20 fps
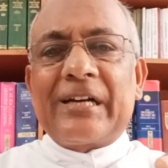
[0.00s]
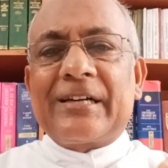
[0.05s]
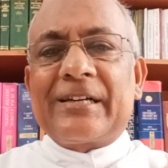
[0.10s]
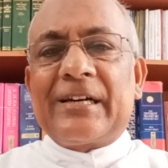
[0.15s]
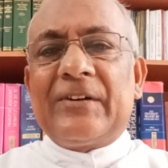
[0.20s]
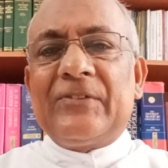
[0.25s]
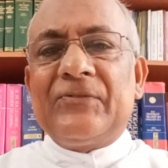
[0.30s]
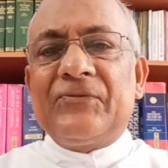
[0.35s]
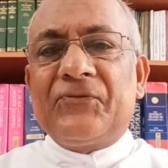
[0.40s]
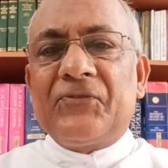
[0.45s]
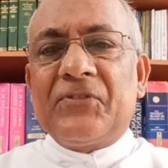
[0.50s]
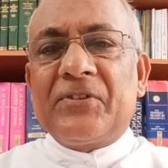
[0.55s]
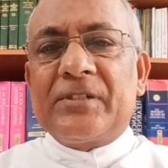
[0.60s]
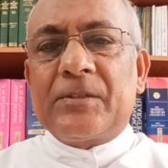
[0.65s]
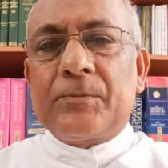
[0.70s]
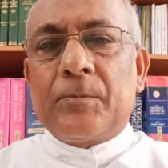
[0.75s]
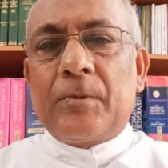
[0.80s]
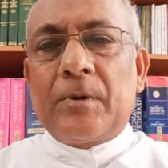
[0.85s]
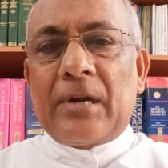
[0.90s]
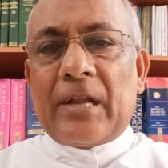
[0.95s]

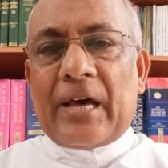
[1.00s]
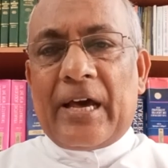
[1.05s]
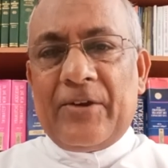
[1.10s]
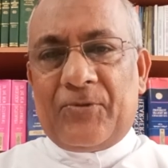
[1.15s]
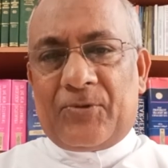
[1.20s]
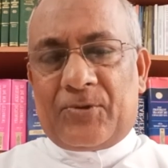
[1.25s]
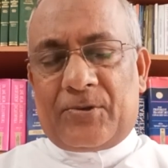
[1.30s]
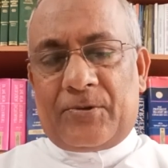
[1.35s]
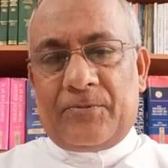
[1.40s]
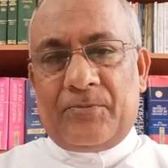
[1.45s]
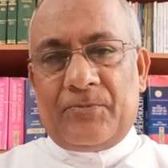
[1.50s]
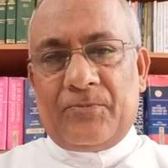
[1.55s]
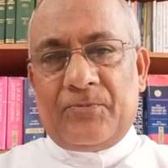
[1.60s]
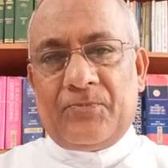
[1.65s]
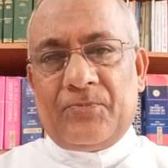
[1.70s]
comfortable lives